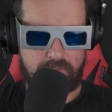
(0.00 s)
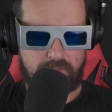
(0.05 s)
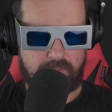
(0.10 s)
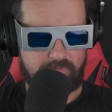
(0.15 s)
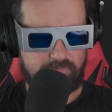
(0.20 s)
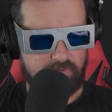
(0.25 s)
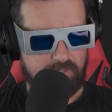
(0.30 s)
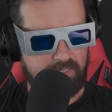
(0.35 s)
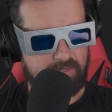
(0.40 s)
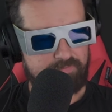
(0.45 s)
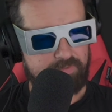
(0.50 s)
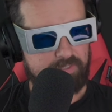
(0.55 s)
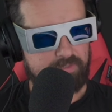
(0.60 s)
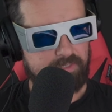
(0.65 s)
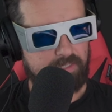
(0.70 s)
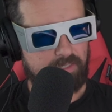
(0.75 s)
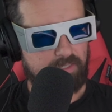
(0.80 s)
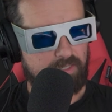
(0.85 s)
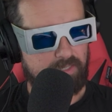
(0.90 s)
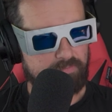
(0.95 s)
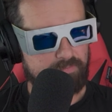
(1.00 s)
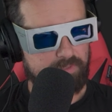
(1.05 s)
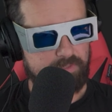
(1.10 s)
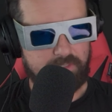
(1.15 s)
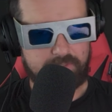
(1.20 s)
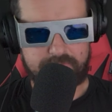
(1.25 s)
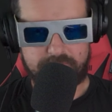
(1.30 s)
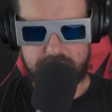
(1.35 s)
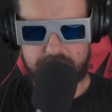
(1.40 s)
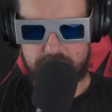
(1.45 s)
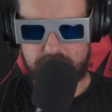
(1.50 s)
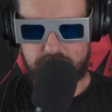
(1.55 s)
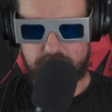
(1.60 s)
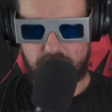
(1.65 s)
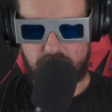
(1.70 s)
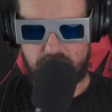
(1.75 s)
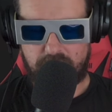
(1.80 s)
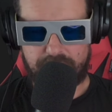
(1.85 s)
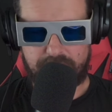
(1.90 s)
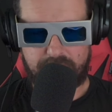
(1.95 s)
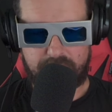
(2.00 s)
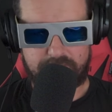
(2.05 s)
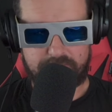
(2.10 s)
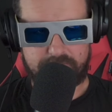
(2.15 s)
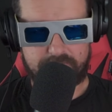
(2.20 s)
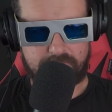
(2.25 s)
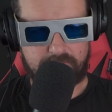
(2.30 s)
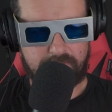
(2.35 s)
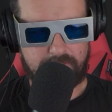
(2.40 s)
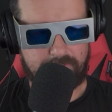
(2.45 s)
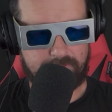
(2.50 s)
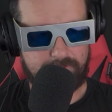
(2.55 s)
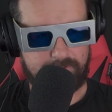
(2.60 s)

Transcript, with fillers: If you haven't hit that like button, hit the subscribe button.